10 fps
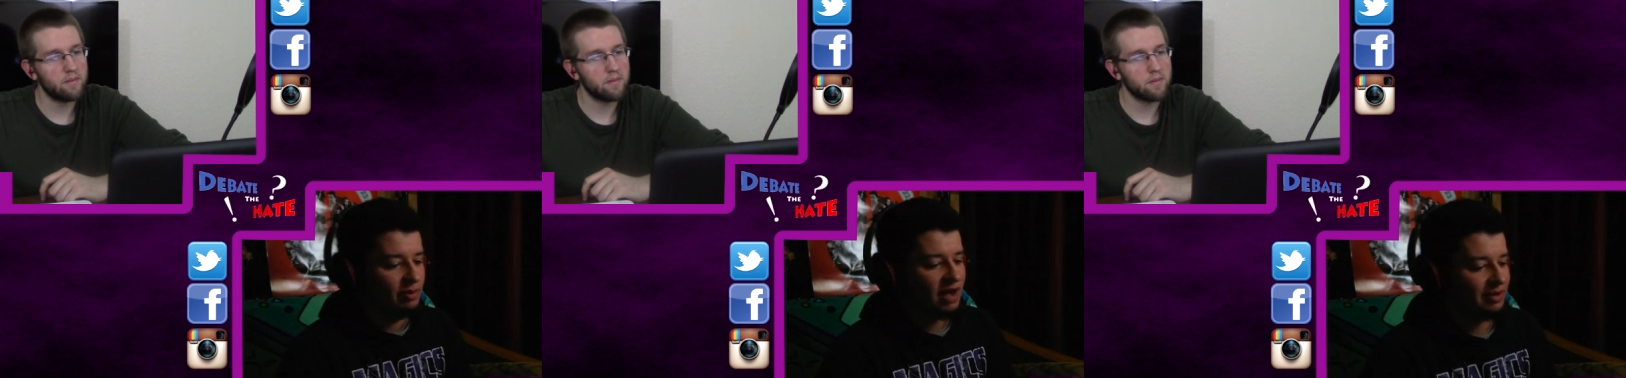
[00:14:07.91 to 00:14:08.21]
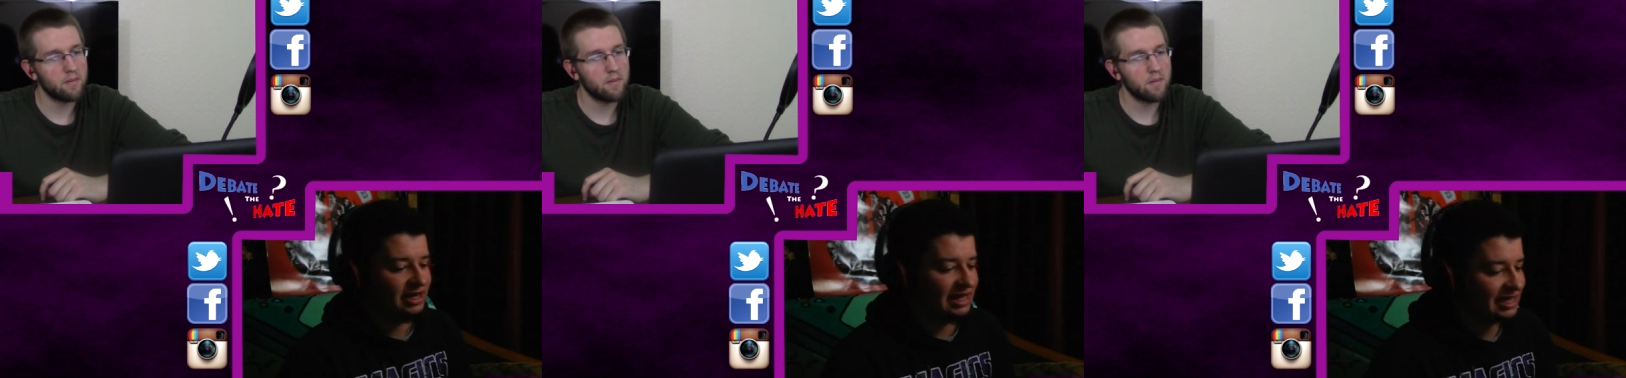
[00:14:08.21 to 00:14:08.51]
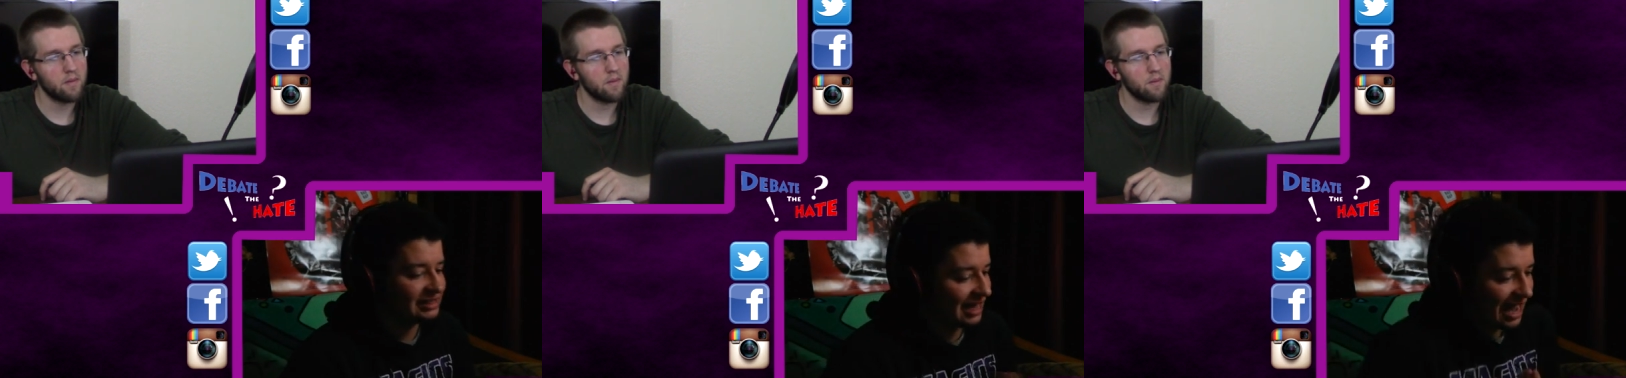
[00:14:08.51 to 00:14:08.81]
Speaker 1: But I mean,
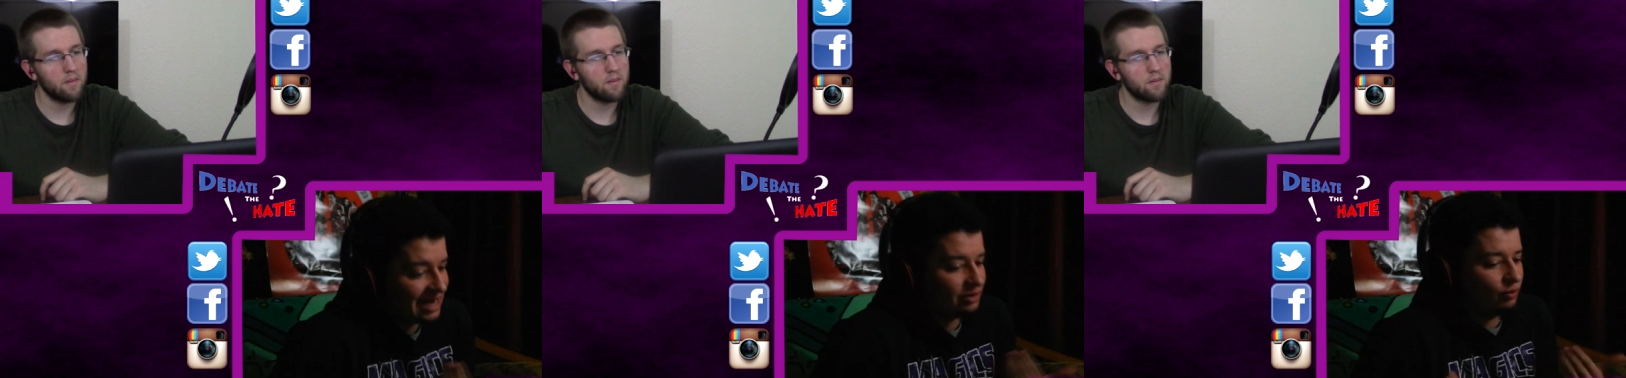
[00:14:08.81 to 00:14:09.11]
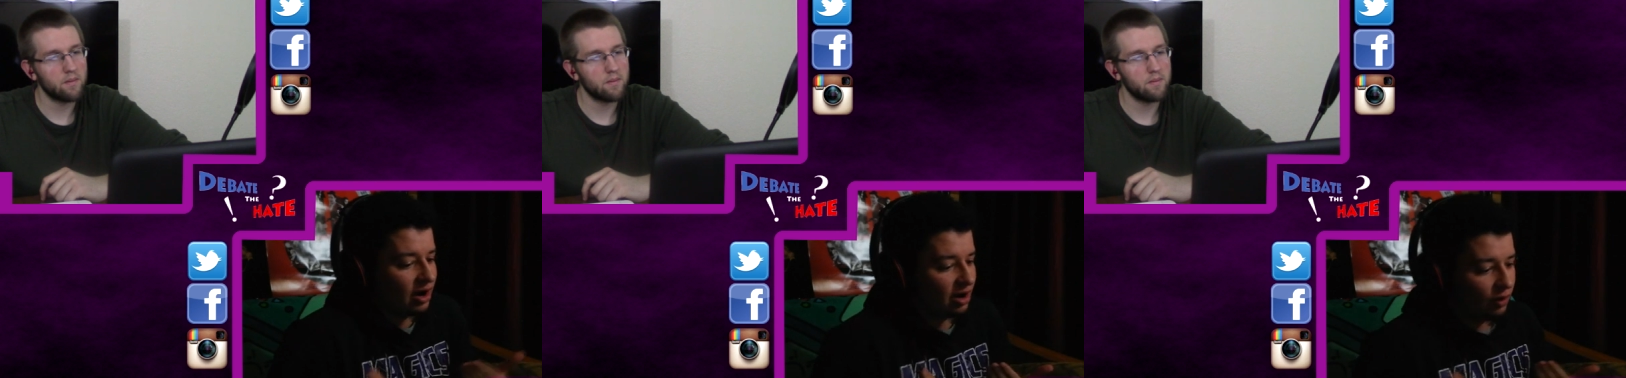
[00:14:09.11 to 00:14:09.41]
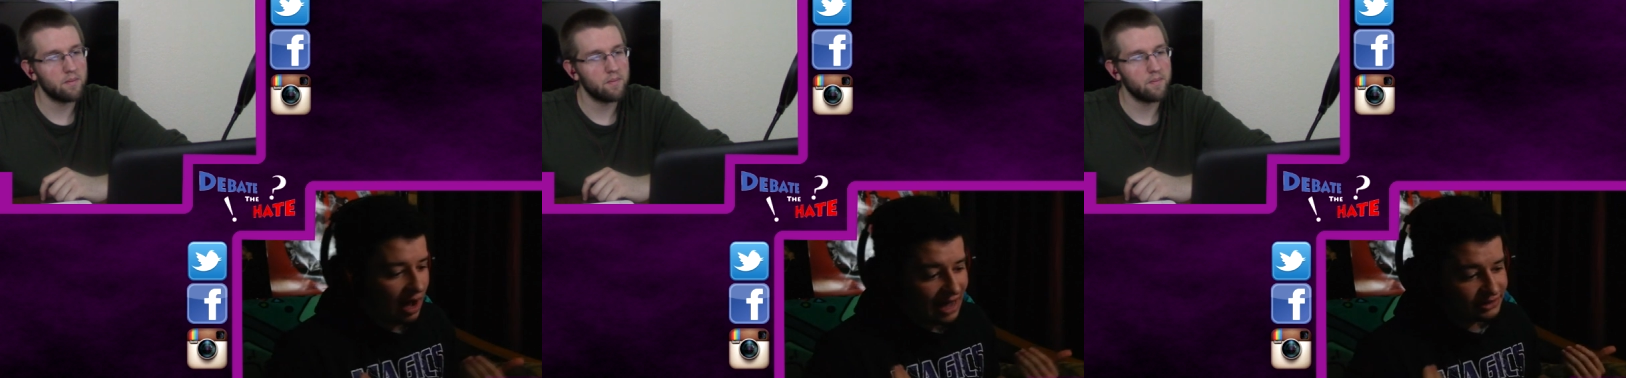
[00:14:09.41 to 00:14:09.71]
like I said, I didn't wear
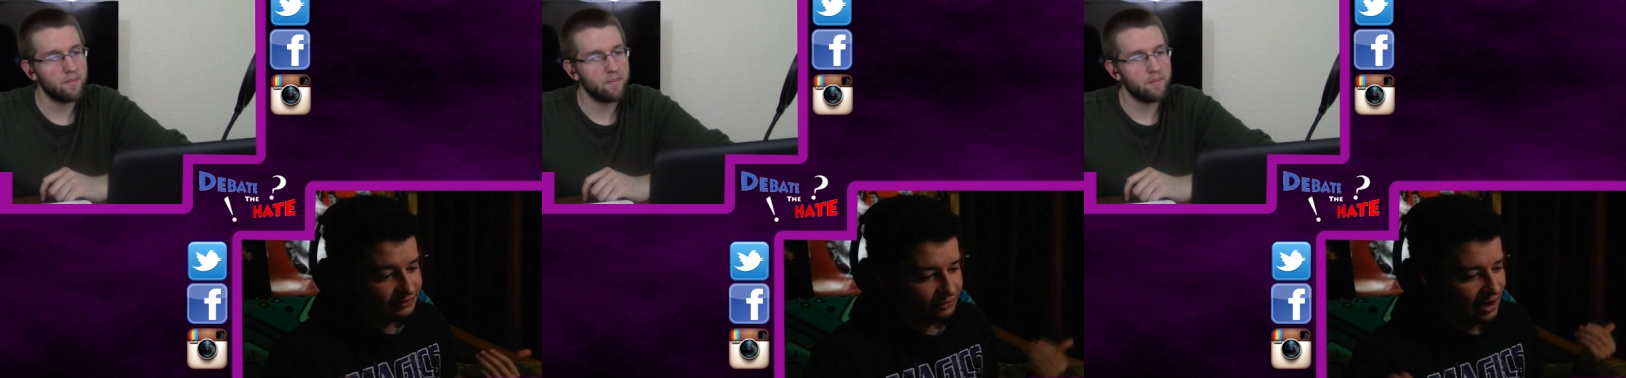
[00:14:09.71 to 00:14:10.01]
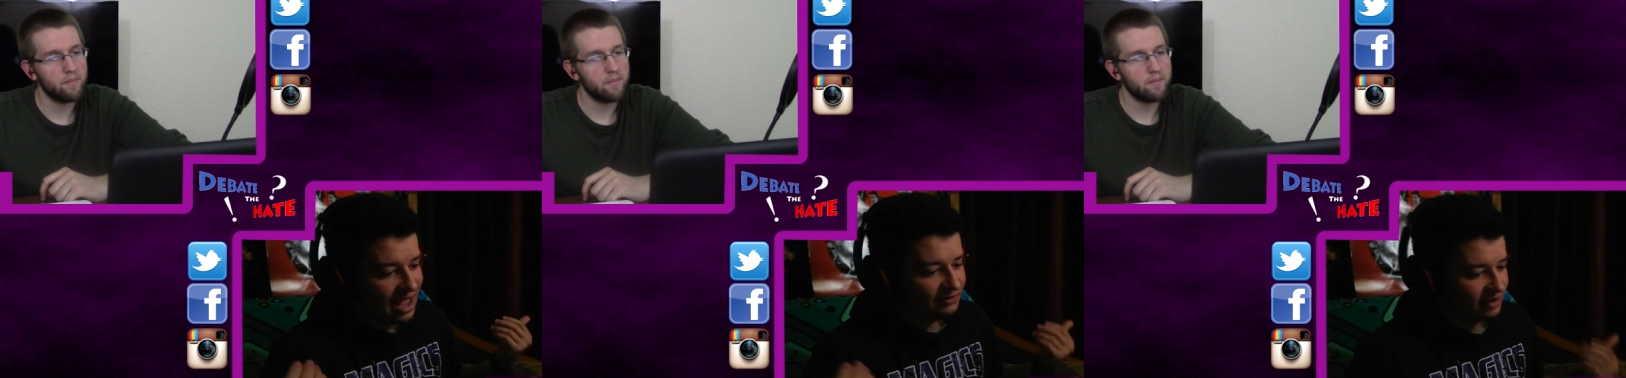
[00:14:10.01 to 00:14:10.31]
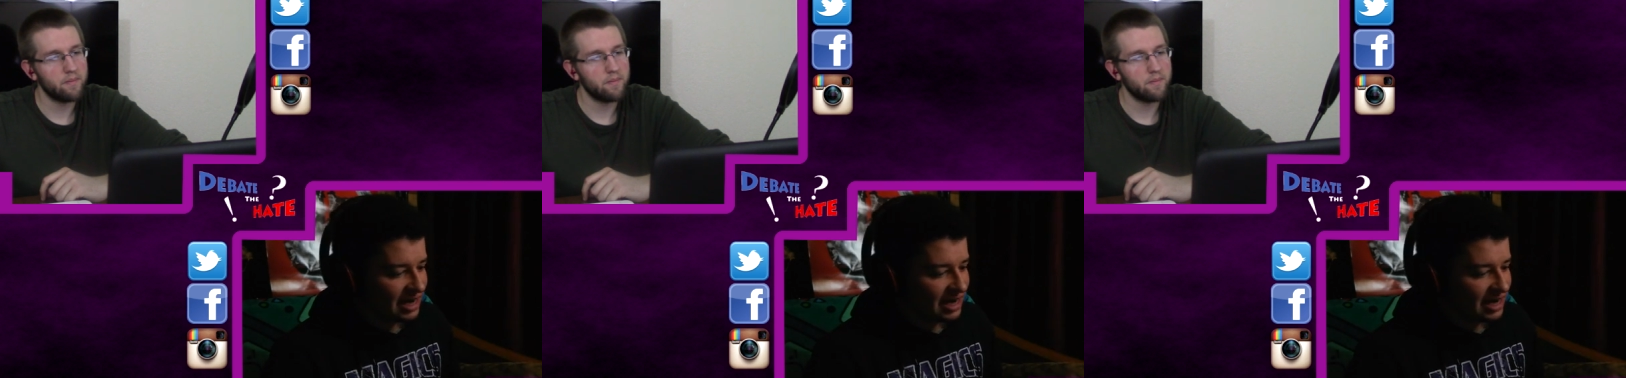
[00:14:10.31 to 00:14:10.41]
a watch forever.